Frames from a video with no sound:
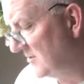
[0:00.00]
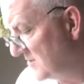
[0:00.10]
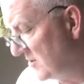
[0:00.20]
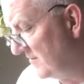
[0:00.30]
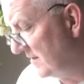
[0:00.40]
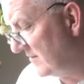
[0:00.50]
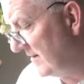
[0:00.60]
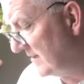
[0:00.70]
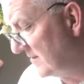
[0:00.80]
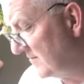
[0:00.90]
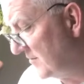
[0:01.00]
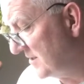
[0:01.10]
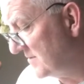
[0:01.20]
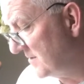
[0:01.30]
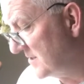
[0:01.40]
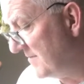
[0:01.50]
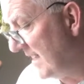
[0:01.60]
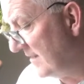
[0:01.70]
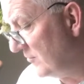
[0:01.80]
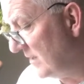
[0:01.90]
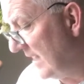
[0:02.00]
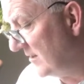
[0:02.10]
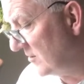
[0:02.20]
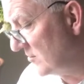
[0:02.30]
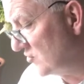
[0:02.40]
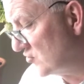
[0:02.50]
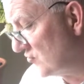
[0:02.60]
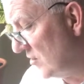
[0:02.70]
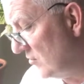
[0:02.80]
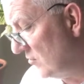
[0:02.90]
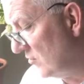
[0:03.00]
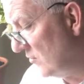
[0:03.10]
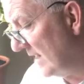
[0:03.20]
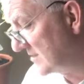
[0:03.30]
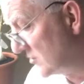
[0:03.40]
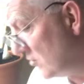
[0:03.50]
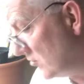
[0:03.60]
observing the regulative principles. A man who has no